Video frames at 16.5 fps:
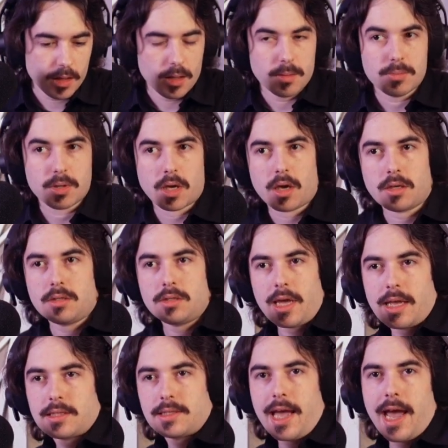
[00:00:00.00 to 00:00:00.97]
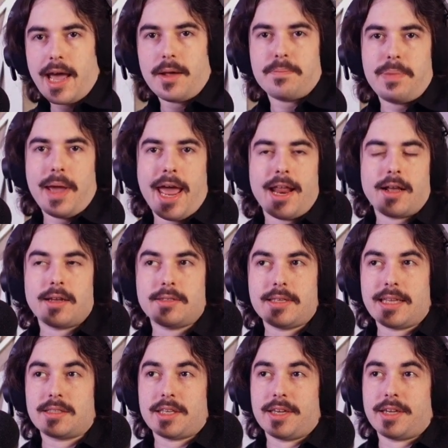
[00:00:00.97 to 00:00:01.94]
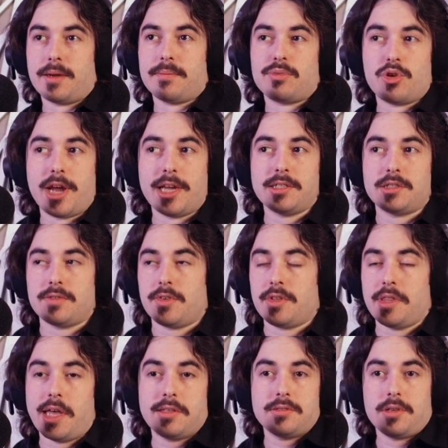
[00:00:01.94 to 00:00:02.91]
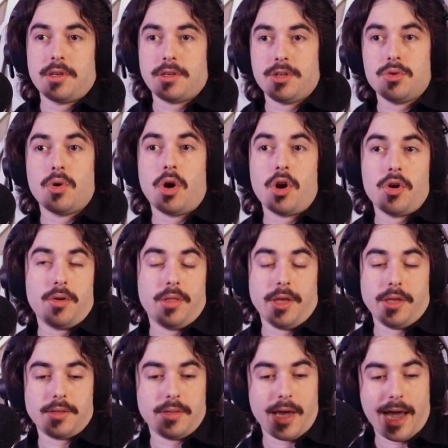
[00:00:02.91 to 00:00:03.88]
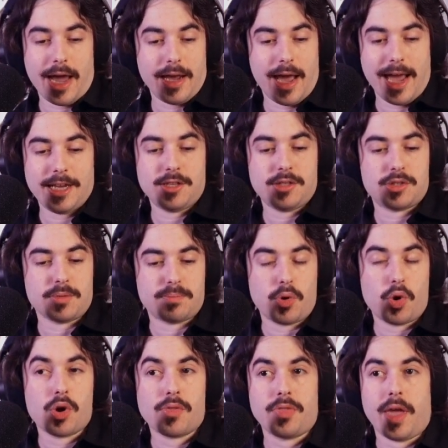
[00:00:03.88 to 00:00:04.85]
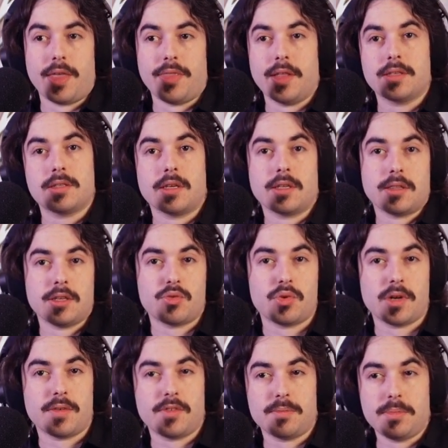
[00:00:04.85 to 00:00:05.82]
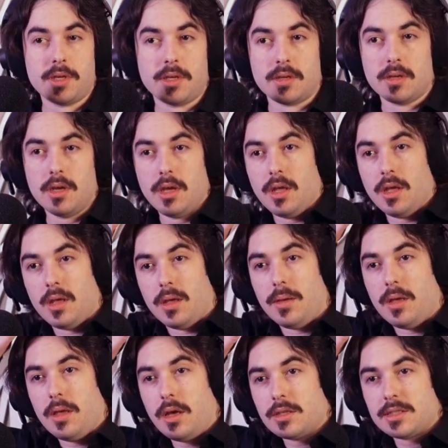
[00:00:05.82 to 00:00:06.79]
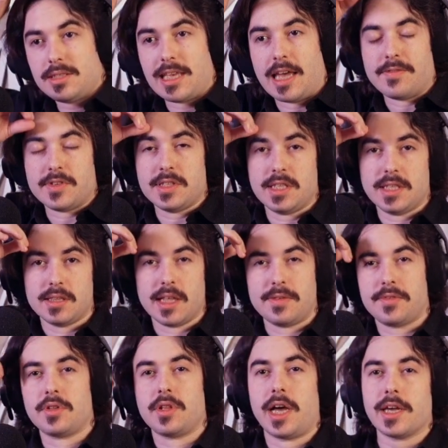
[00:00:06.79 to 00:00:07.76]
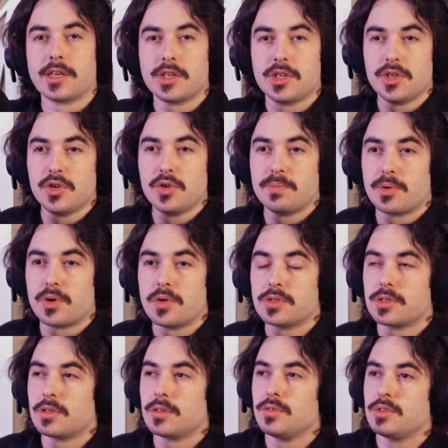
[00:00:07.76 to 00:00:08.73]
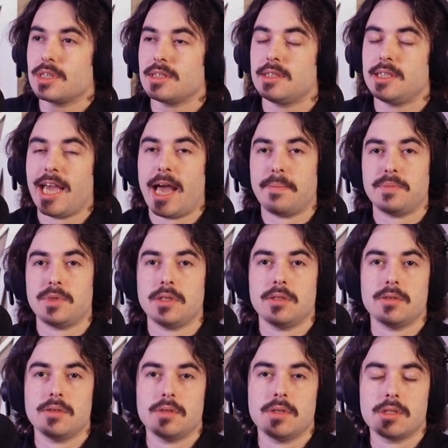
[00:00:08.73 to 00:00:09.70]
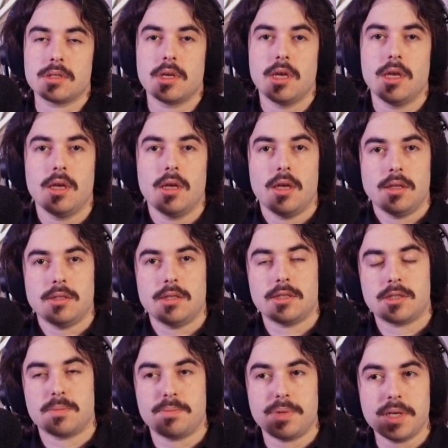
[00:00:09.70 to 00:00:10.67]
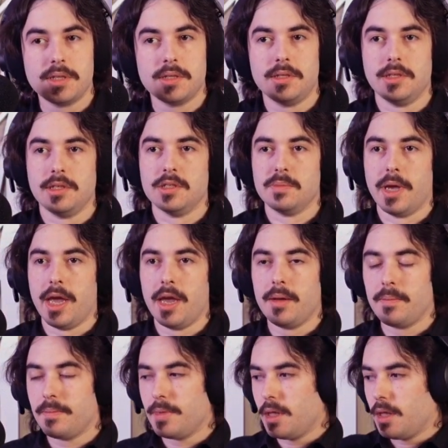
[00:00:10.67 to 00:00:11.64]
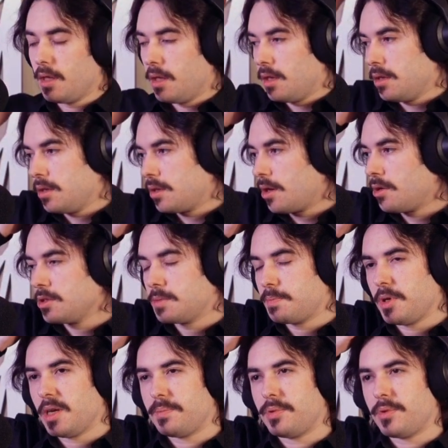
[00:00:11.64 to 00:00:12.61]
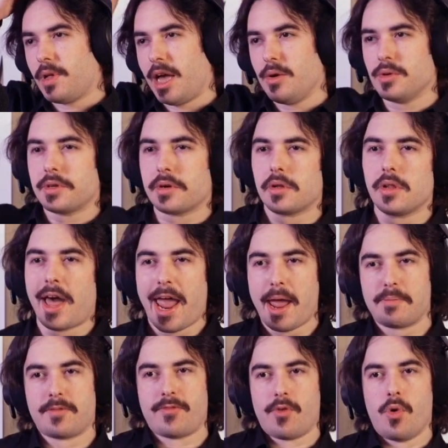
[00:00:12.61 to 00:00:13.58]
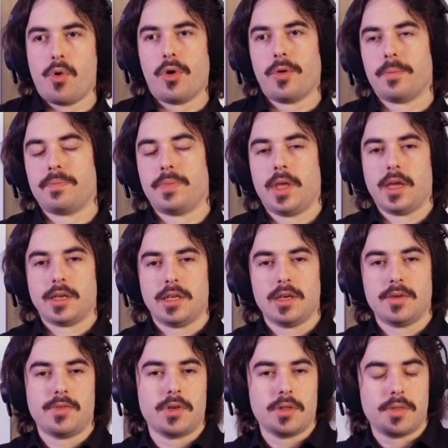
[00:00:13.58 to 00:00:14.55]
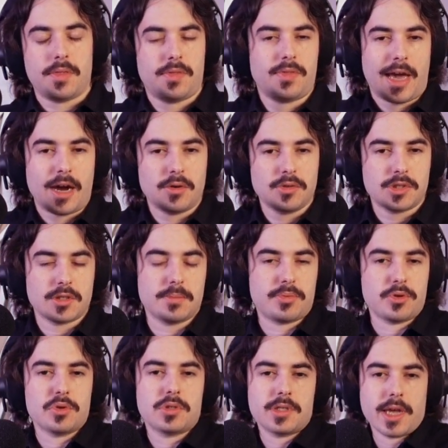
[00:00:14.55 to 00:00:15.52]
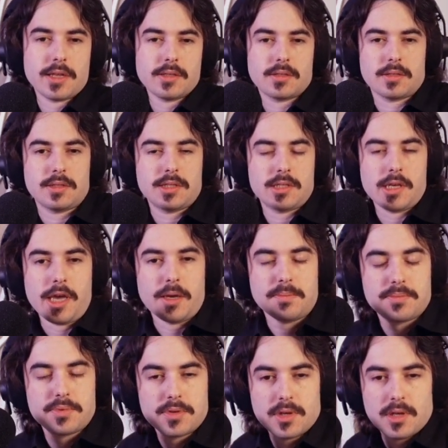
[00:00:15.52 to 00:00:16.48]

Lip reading: Because that's not a bad... Because that's, like, impressive, and that's, like, you are... Like, I support that. That's, like, the equivalent of being a 70-level IQ person who's adapting to his disabilities, man. So those people I would clap for and give 1,000% tip